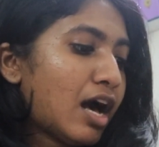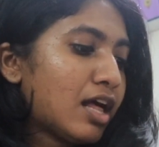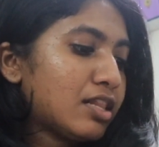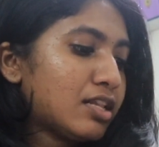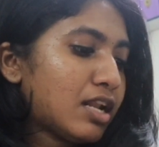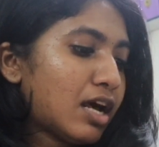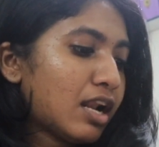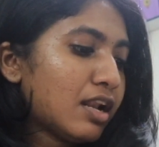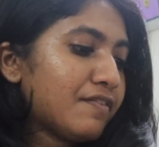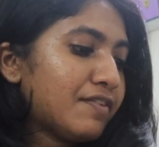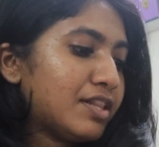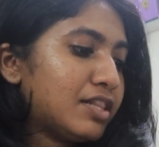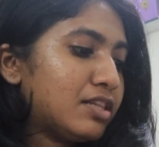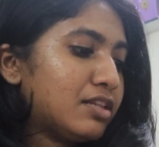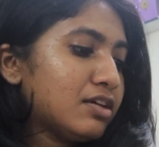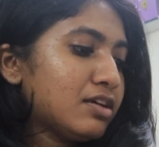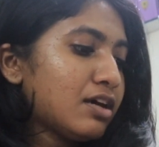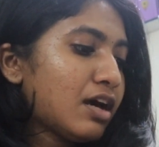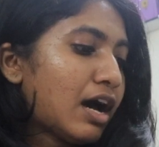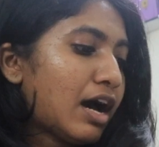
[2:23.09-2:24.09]
Adnala
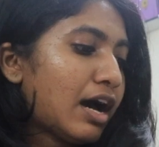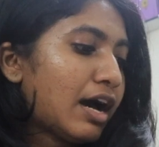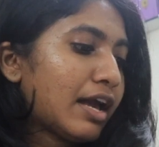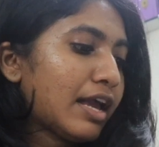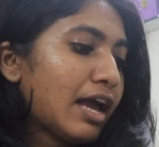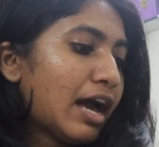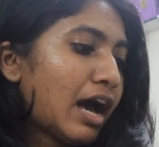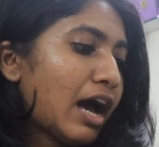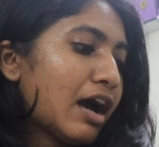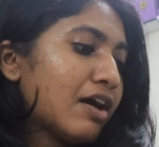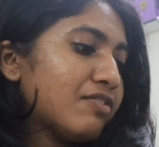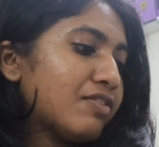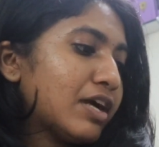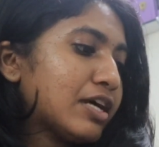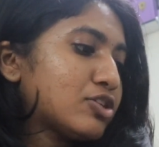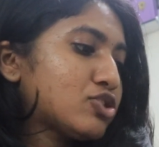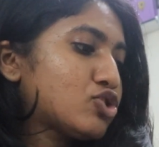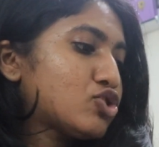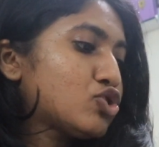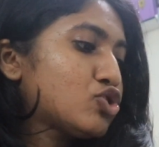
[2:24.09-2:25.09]
vandu I have
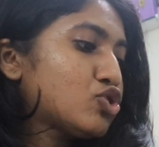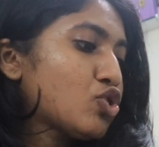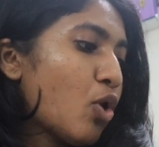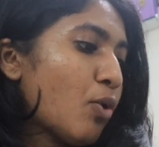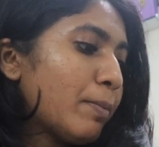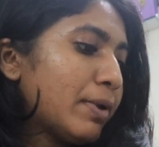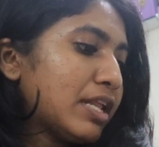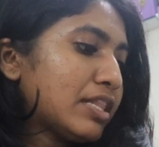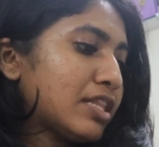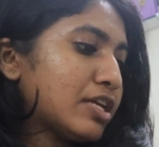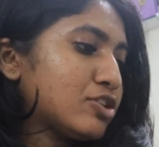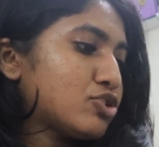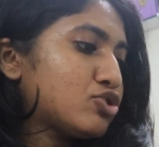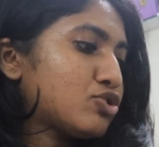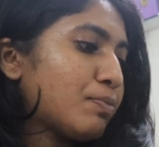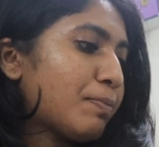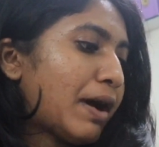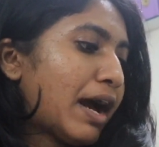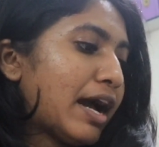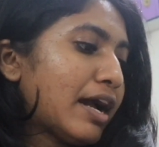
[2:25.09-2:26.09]
like so many things
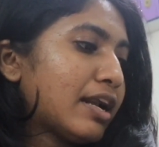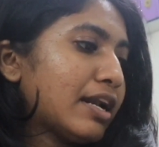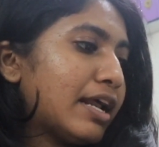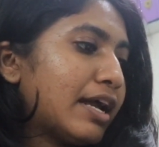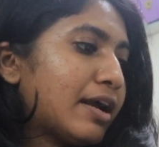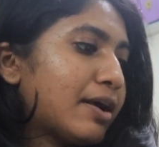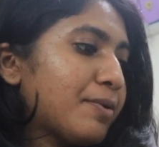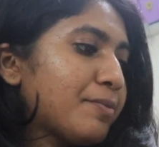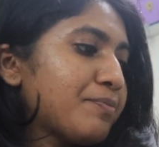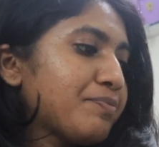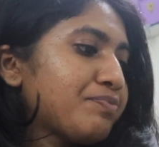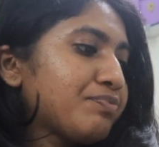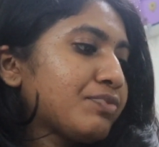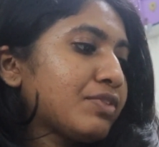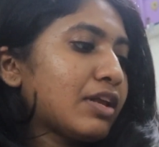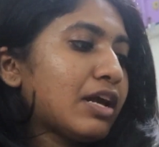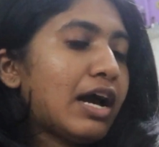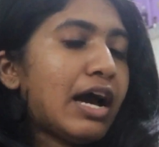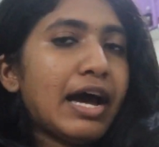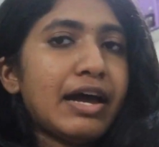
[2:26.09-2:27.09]
to pack. Like
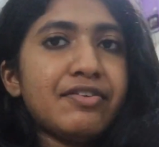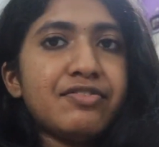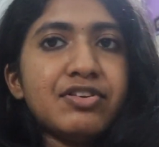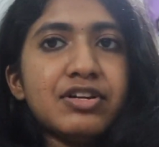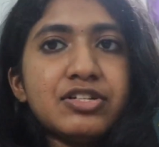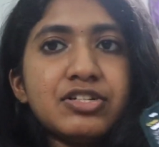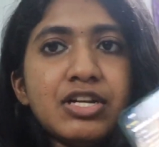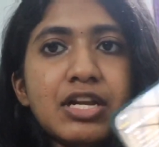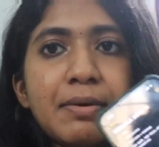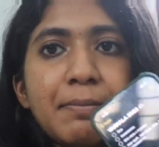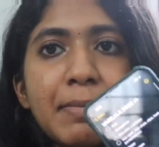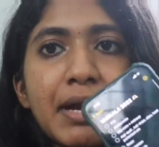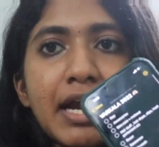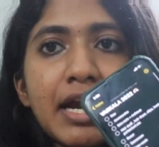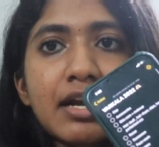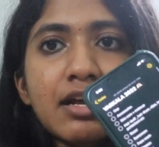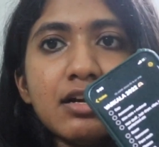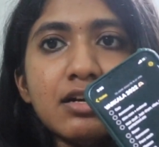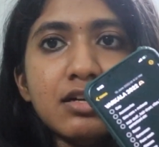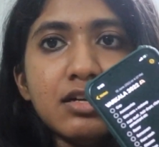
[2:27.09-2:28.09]
I've literally
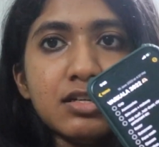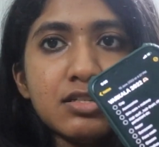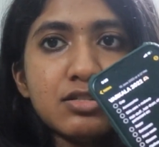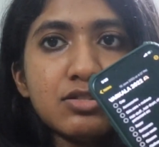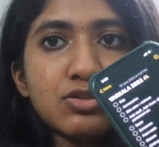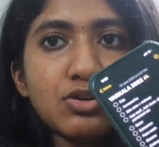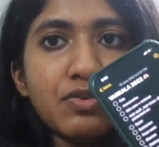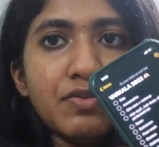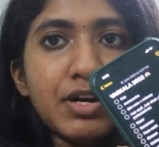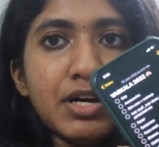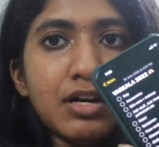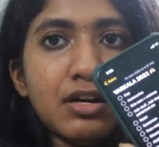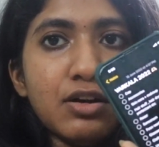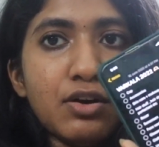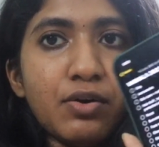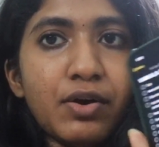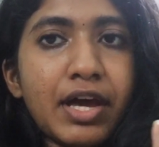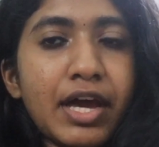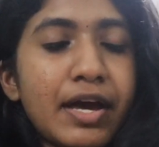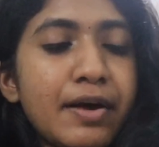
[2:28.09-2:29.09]
made a list over here,
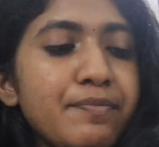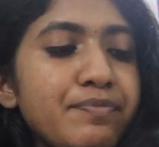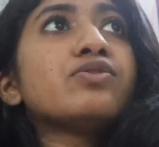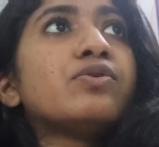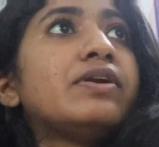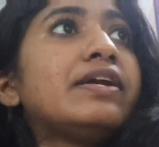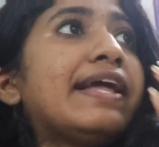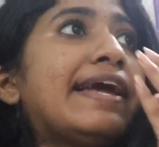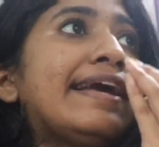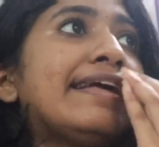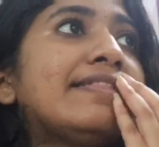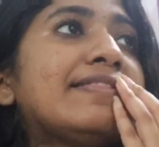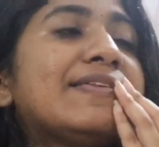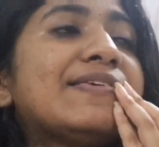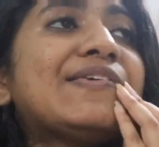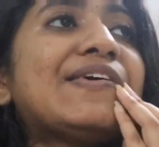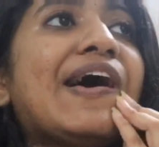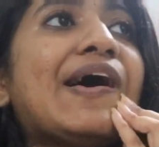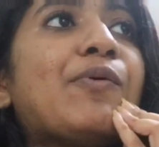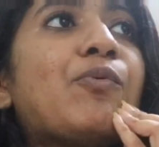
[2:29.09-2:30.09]
okay? So
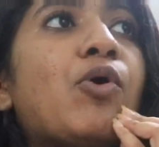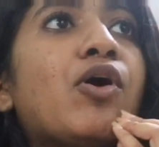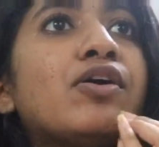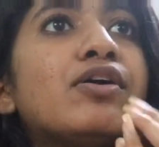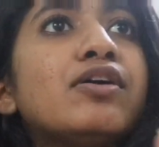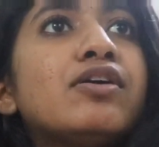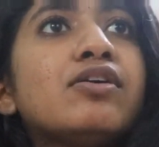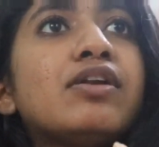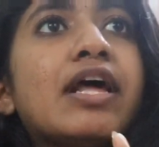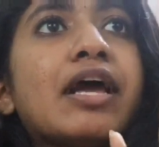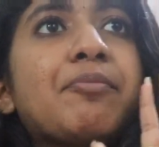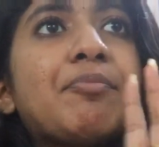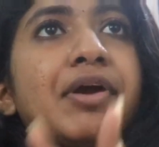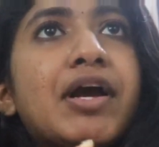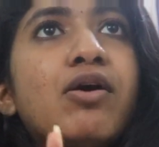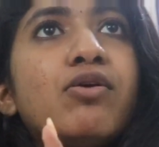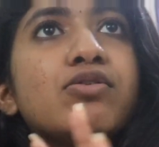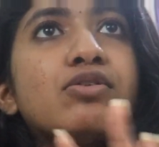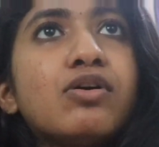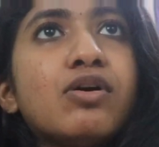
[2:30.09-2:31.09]
nethu I wanted to like
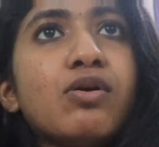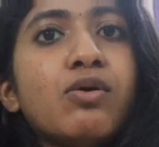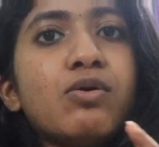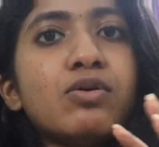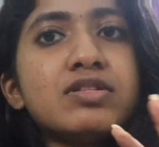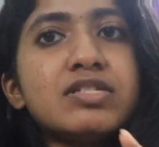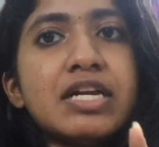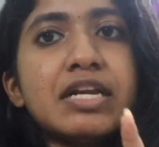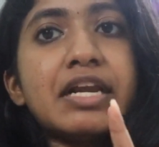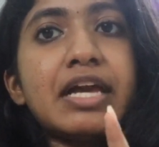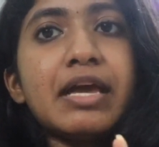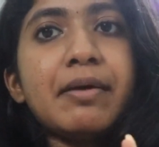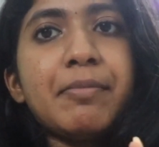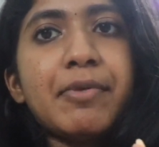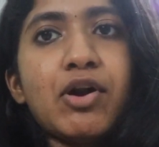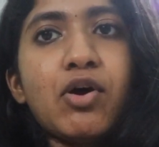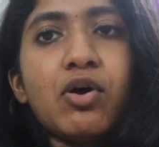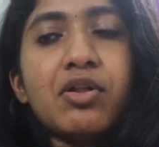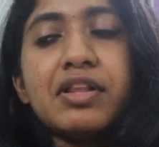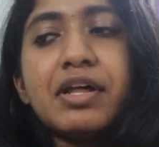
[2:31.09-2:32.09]
pick out clothes and keep
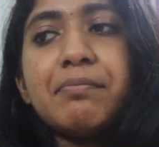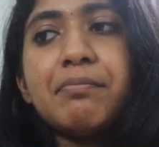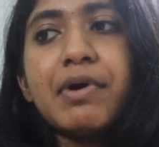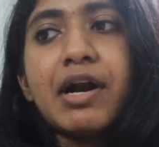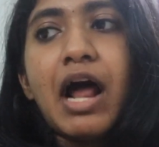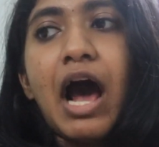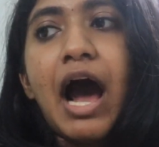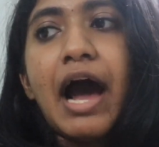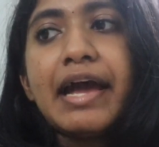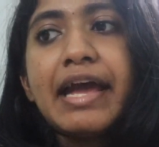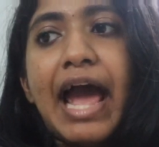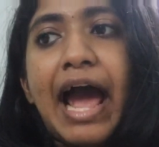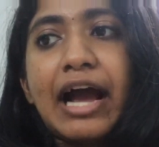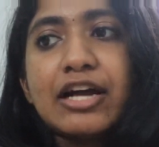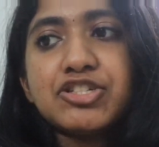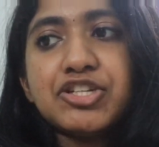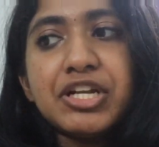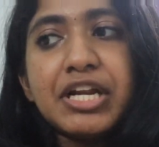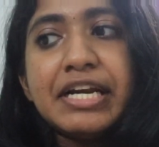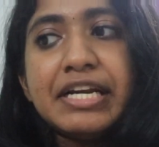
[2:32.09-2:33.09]
and all that, but I
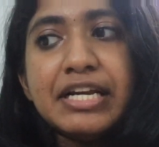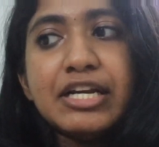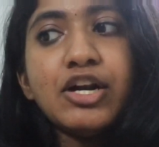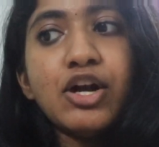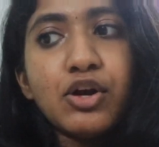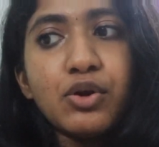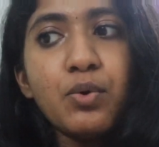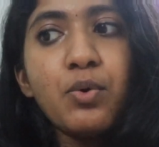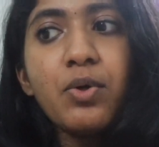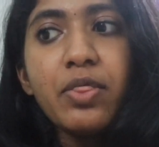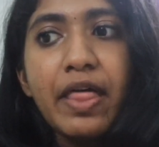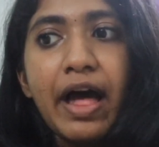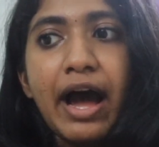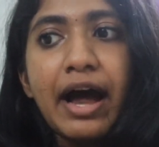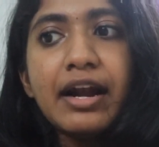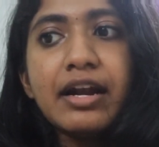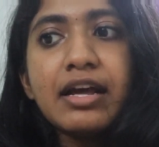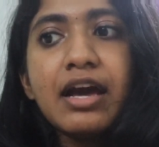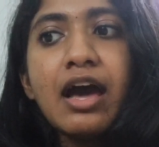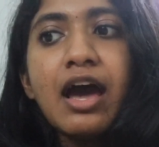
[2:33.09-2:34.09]
actually didn't do
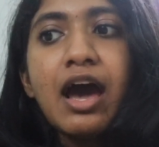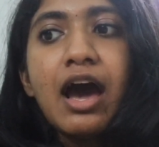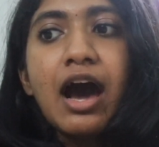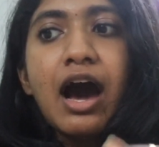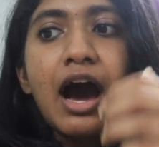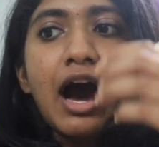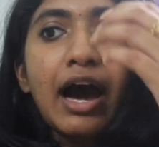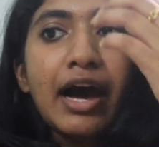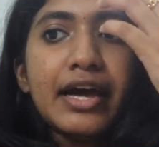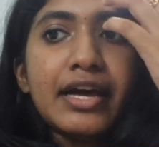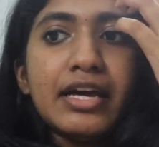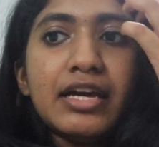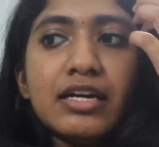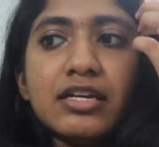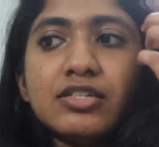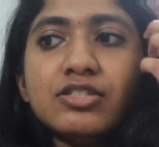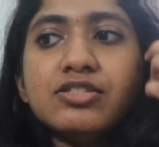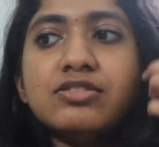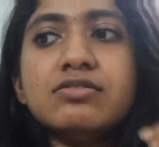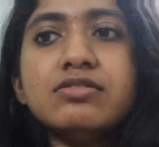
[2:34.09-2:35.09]
that.
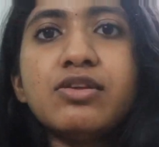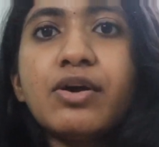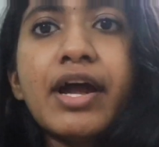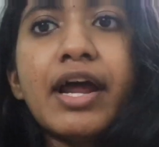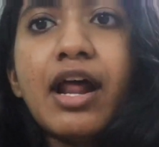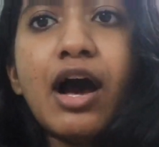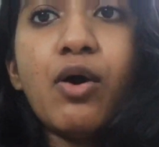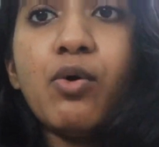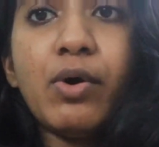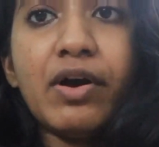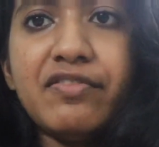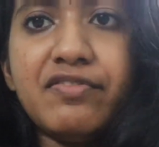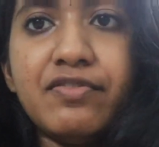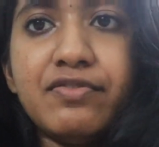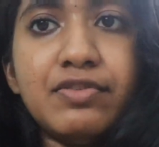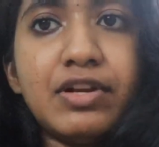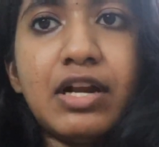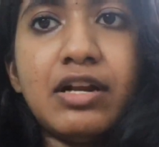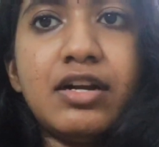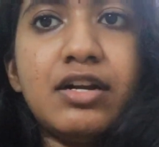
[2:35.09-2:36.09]
Look at how I've
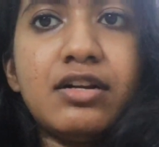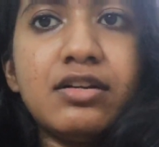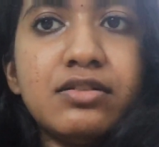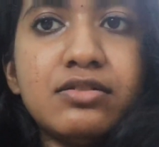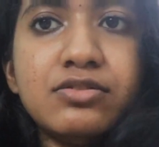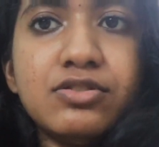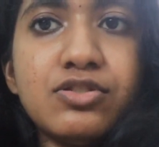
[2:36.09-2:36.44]
done it.